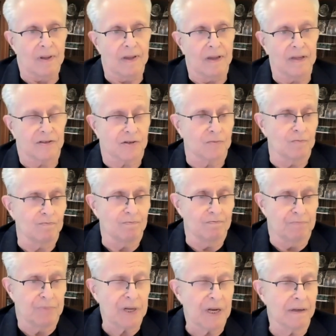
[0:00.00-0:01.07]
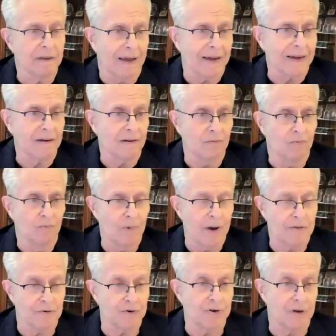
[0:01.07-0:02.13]
It's a bit like a
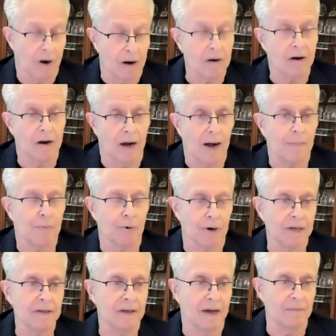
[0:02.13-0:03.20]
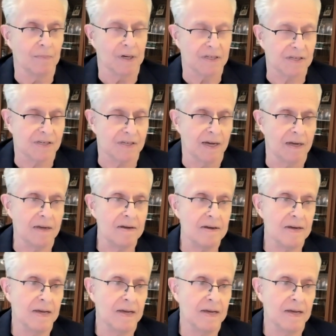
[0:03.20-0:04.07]
rather dark opera, I must say.